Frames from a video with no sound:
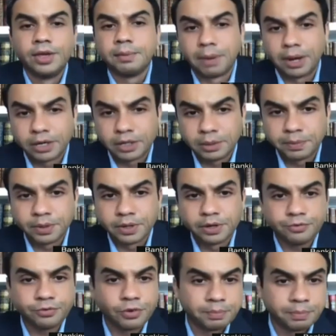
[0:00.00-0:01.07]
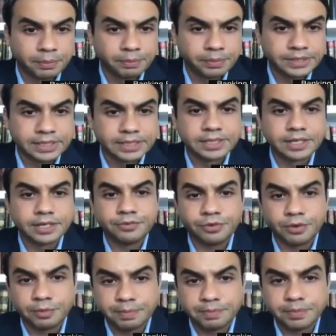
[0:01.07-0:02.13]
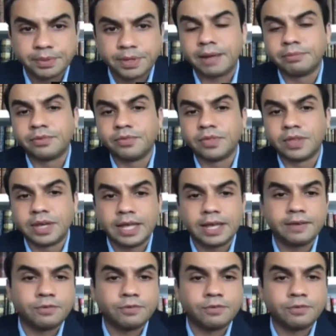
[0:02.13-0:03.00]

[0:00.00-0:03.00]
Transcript: multiple different purposes at different times of the day?